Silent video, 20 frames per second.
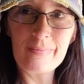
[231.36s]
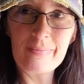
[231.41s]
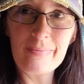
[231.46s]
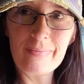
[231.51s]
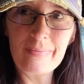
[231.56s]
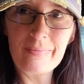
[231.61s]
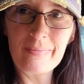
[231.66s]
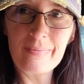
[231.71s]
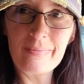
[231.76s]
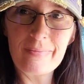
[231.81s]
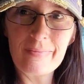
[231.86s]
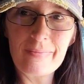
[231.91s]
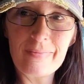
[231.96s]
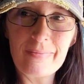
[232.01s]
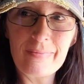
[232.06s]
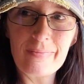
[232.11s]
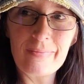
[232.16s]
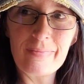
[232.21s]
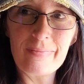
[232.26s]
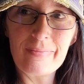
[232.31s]

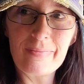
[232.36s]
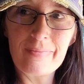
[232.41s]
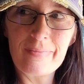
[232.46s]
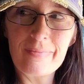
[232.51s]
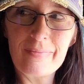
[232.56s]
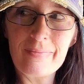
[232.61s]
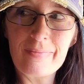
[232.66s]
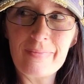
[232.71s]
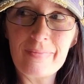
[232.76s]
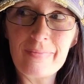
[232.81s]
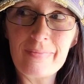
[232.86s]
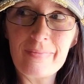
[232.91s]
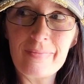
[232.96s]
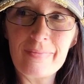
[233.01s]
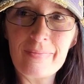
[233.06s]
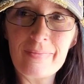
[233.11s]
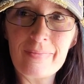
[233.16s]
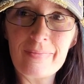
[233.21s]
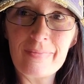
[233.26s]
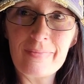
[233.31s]

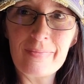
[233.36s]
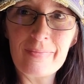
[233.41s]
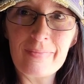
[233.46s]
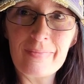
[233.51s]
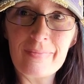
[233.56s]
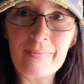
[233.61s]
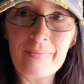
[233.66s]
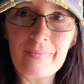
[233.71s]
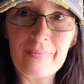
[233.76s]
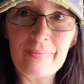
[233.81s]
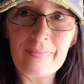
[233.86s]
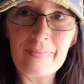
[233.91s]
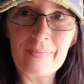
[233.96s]
Nothing is said.